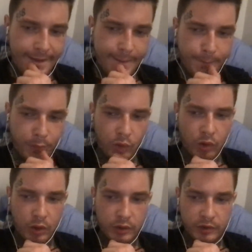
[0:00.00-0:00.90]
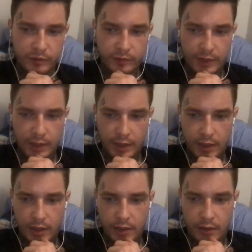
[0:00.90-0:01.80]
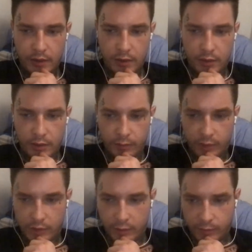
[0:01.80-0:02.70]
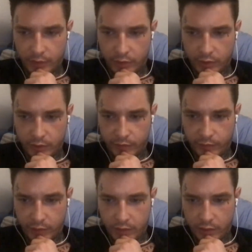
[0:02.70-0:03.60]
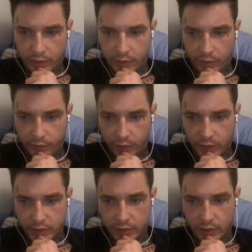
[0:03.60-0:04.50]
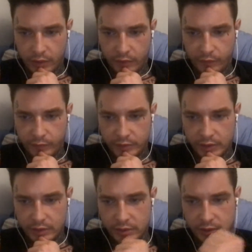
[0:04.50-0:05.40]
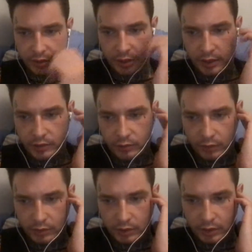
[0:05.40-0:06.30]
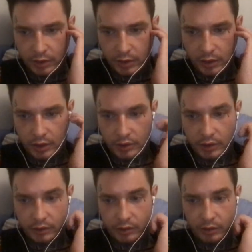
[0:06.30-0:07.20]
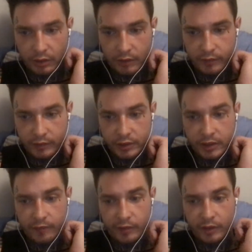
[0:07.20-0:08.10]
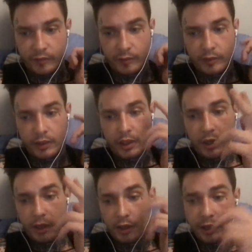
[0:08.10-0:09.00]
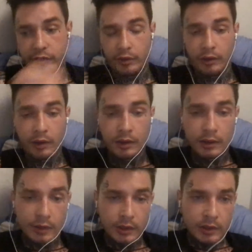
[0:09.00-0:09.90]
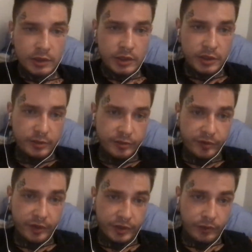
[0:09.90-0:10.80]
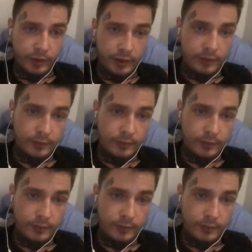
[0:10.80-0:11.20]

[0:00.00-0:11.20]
Born to Fly. I'm a good friend of artist targeted from Saskatchewan, Charlene, and I talk to her often. She can verify. Yeah, I like her. She seems very sweet.